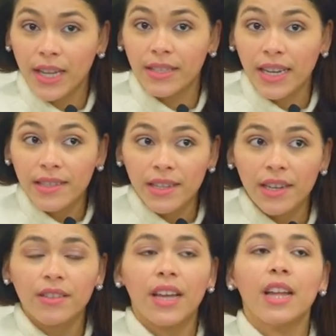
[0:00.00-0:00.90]
and
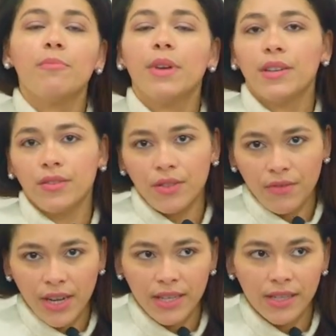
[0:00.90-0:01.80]
textile, and medical
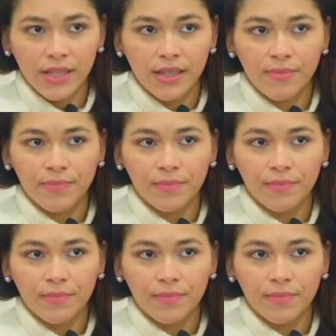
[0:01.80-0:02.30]
devices.